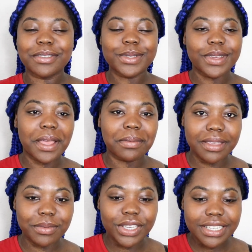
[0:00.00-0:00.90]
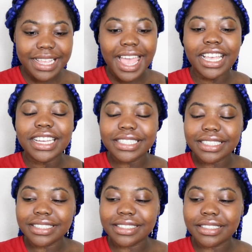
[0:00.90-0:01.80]
I'm so happy because I
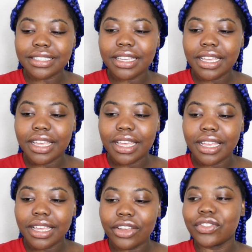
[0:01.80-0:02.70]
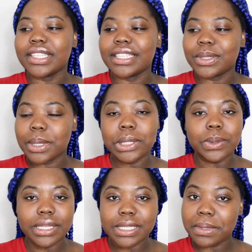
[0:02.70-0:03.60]
couldn't. Obviously
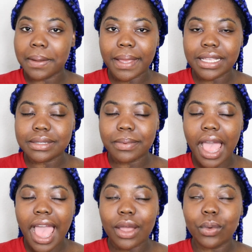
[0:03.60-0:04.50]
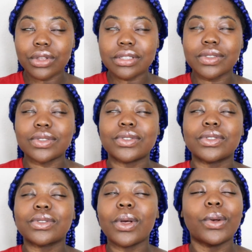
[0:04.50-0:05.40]
2020 has been a mess, but I was
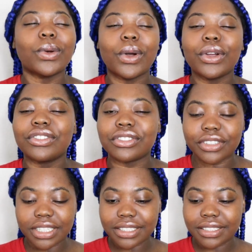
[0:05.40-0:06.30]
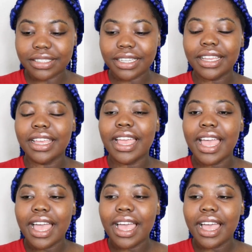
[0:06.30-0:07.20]
so over it.
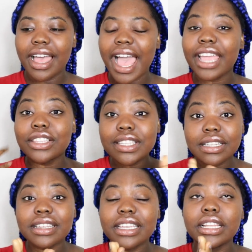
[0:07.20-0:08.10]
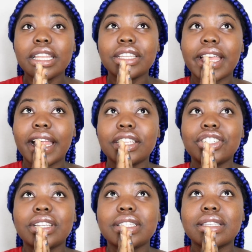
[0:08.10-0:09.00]
I
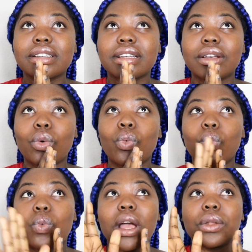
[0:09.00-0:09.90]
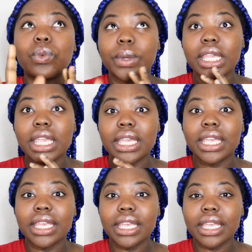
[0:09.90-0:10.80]
literally took 1
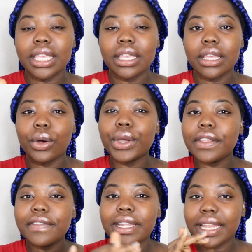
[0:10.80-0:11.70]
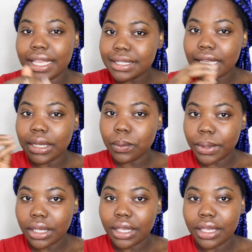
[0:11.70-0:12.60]
week or even less than a
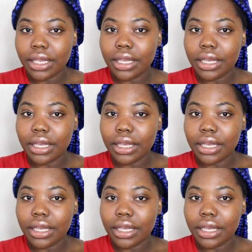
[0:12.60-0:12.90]
week